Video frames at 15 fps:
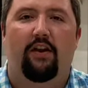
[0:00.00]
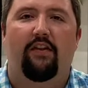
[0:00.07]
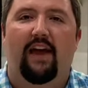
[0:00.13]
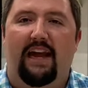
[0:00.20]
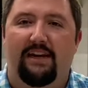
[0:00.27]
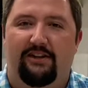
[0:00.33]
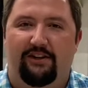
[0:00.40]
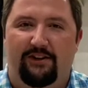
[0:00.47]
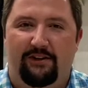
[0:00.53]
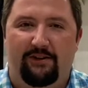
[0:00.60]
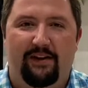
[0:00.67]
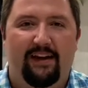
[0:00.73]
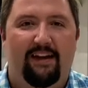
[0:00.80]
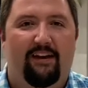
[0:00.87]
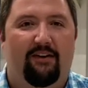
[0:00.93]
they do?
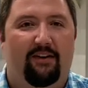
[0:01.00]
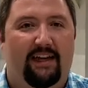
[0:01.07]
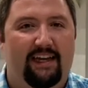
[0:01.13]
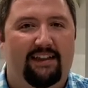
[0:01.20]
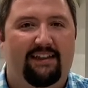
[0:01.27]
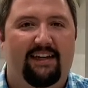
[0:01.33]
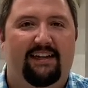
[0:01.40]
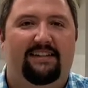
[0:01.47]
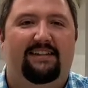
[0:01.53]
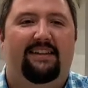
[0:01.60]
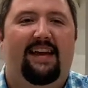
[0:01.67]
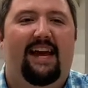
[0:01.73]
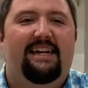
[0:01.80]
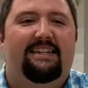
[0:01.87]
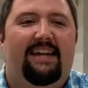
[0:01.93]
Get this,
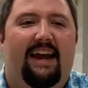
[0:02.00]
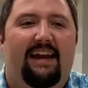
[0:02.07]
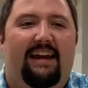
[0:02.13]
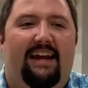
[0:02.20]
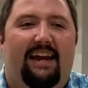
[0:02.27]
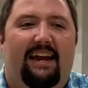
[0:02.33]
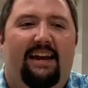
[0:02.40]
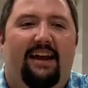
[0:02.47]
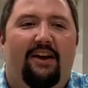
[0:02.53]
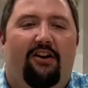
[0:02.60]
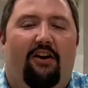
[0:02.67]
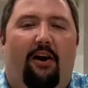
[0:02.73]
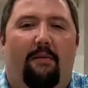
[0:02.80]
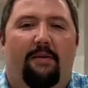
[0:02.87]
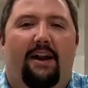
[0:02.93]
they take in
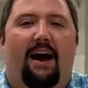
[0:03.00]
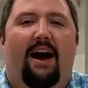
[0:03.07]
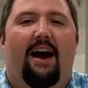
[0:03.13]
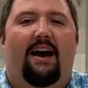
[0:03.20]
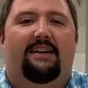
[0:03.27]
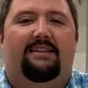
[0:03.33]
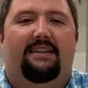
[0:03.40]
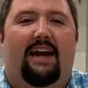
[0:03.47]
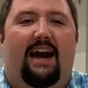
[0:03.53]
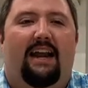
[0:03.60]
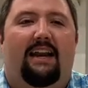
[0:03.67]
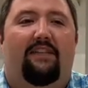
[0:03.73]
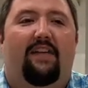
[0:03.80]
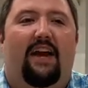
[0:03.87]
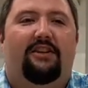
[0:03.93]
carbon dioxide
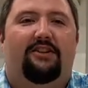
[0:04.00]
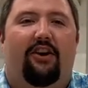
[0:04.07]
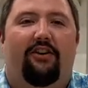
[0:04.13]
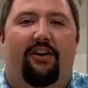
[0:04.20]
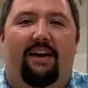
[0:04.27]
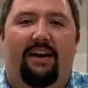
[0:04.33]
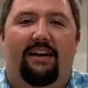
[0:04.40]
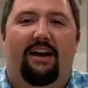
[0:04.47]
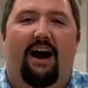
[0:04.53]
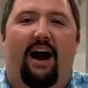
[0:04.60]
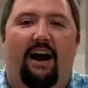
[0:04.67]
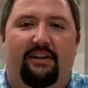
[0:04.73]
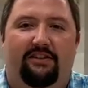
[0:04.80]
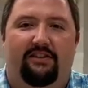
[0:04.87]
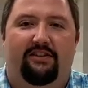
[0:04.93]
and they turn it into
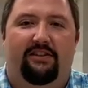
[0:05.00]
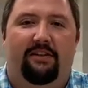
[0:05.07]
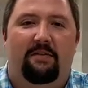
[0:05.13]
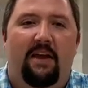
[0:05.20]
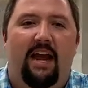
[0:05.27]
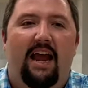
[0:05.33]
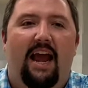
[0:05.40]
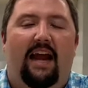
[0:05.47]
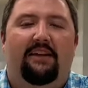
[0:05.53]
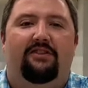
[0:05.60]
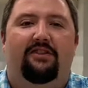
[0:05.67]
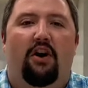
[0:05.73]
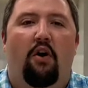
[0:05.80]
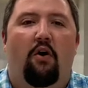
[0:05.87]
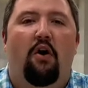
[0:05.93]
oxygen. And
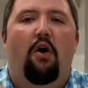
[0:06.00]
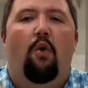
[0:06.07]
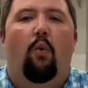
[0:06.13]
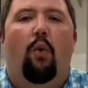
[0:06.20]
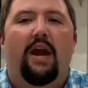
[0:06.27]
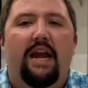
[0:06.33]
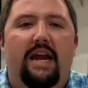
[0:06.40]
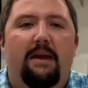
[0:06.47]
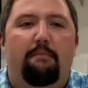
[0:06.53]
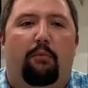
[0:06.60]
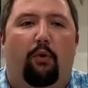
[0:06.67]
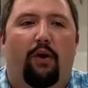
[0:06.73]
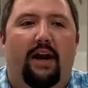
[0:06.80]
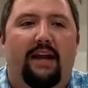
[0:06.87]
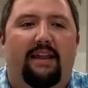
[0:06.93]
so we
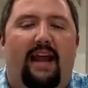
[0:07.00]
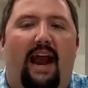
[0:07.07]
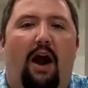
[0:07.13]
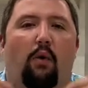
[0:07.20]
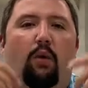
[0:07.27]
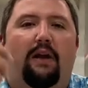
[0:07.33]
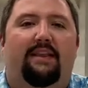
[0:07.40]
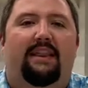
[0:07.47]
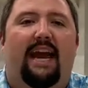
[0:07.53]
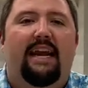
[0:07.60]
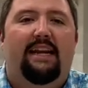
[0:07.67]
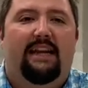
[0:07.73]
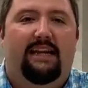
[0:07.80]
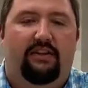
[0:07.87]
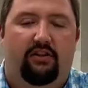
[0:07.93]
breathe out what
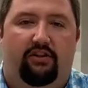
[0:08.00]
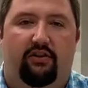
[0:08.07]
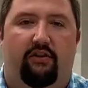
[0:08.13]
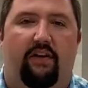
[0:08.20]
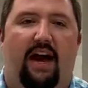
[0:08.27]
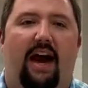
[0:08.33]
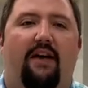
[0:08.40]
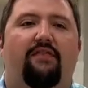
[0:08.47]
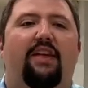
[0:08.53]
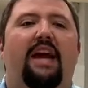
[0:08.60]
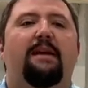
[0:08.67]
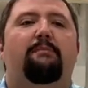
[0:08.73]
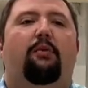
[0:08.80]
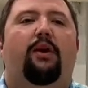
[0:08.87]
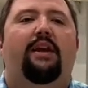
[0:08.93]
they need to survive,
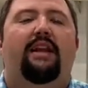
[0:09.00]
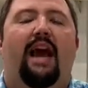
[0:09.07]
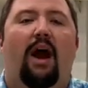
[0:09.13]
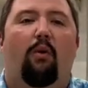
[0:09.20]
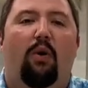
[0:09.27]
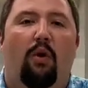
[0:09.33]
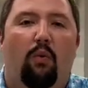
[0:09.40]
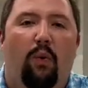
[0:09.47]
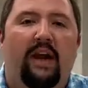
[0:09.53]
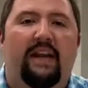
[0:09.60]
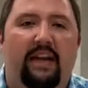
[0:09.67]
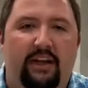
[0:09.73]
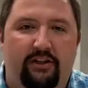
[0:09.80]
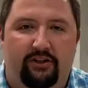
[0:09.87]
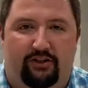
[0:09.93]
they breathe out what we
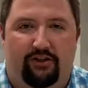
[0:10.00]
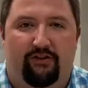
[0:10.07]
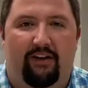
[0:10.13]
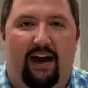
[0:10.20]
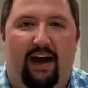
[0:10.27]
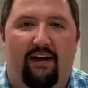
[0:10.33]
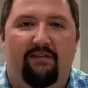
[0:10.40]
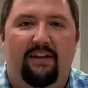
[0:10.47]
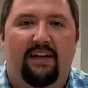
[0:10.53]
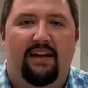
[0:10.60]
need to survive.